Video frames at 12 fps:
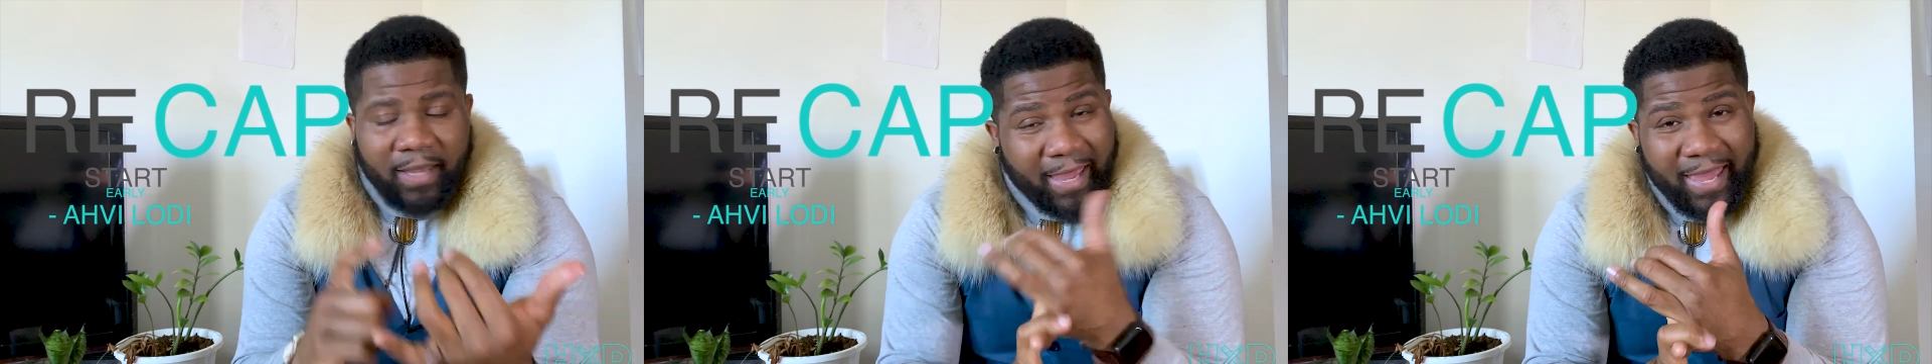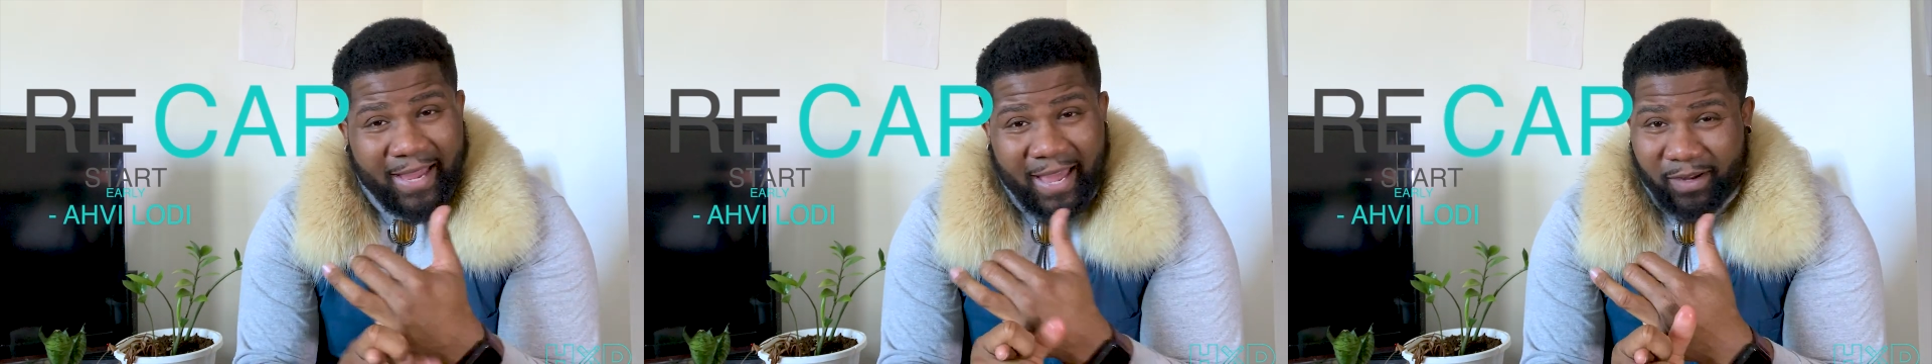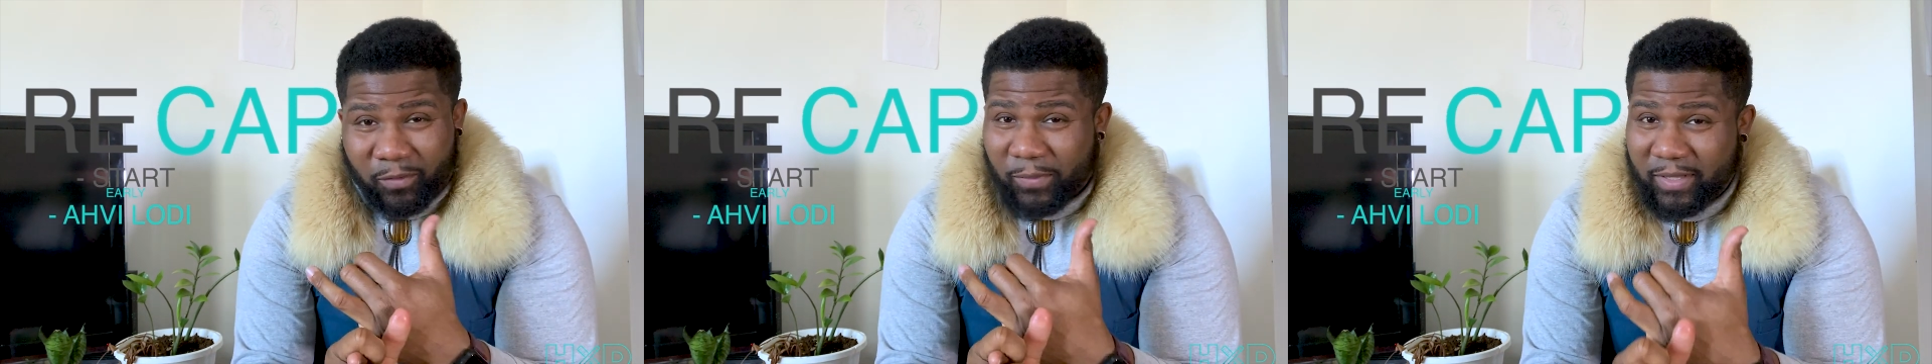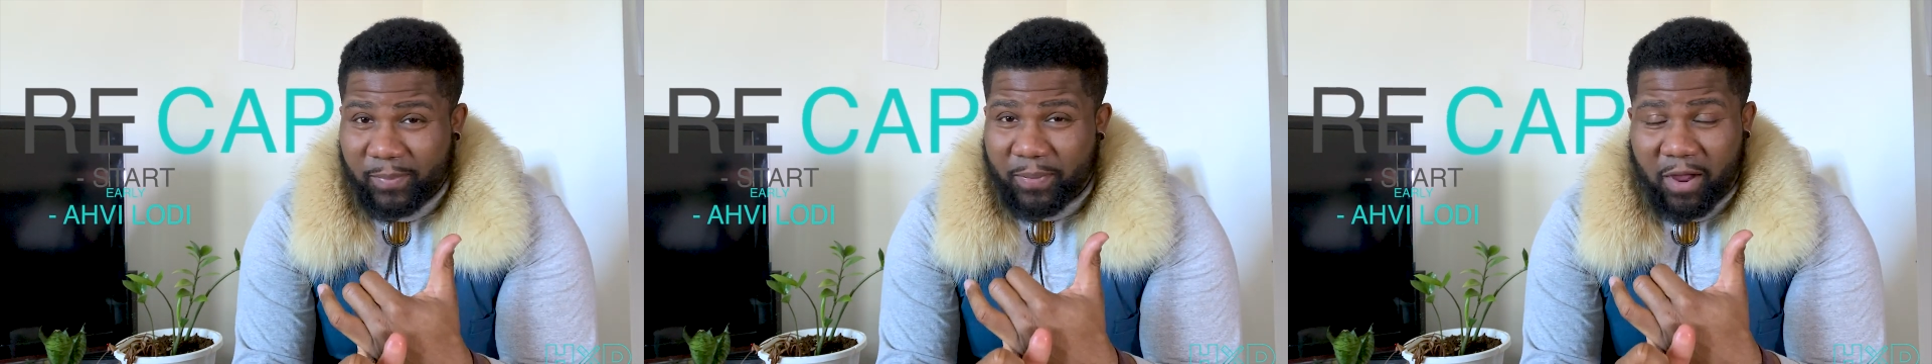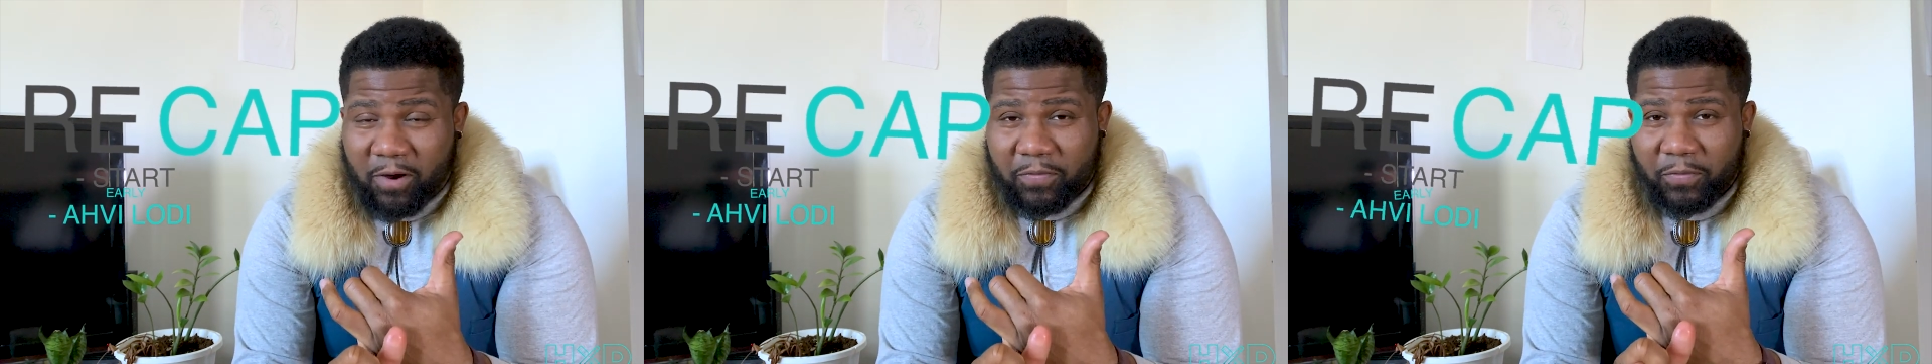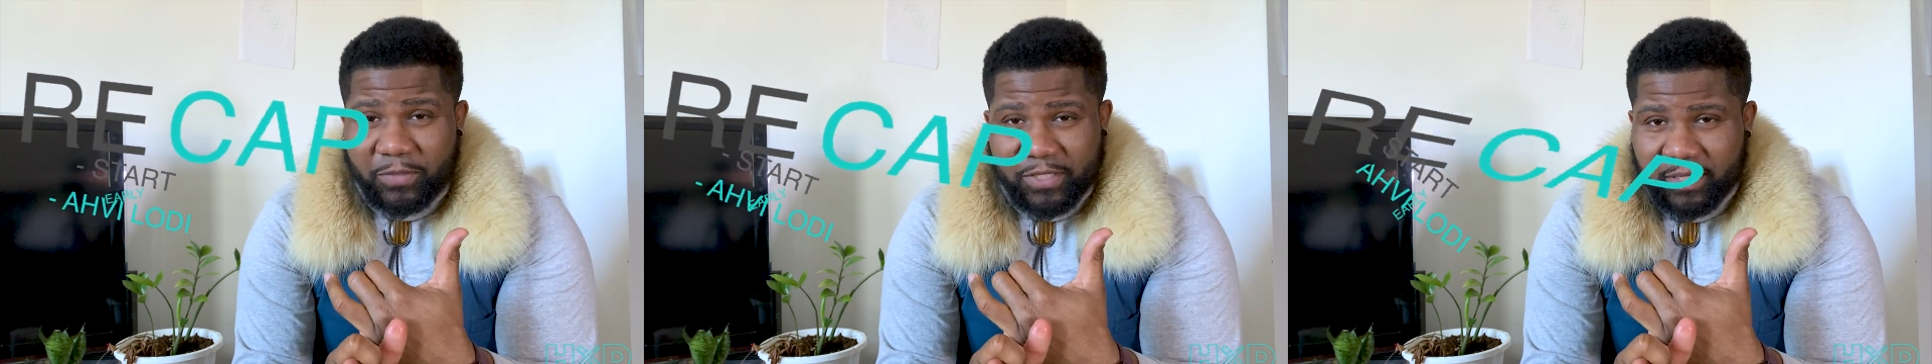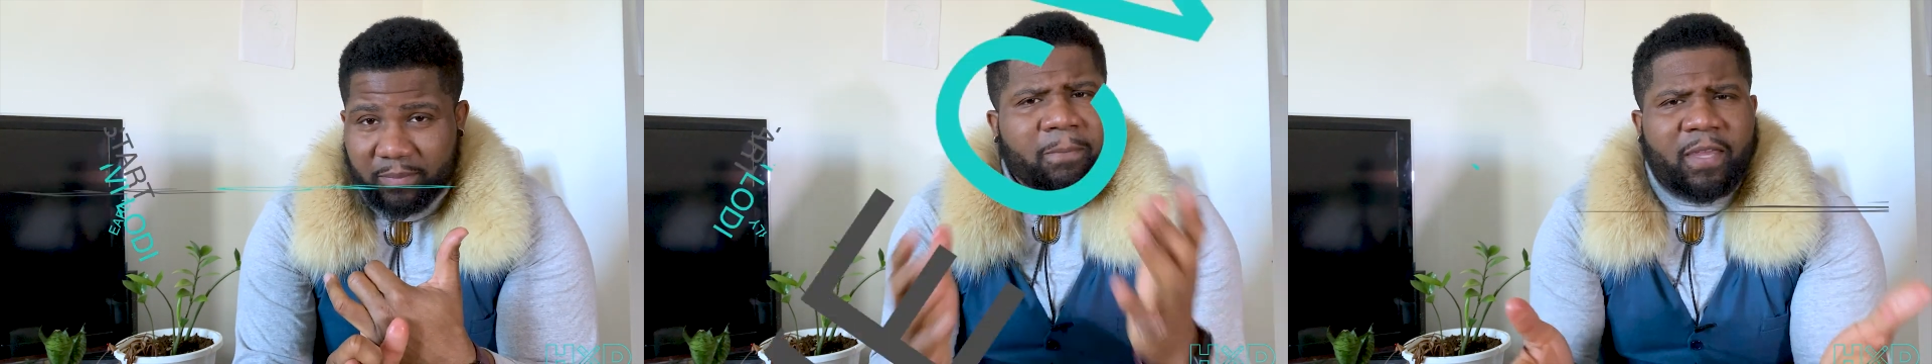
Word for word: and got a really powerful tip.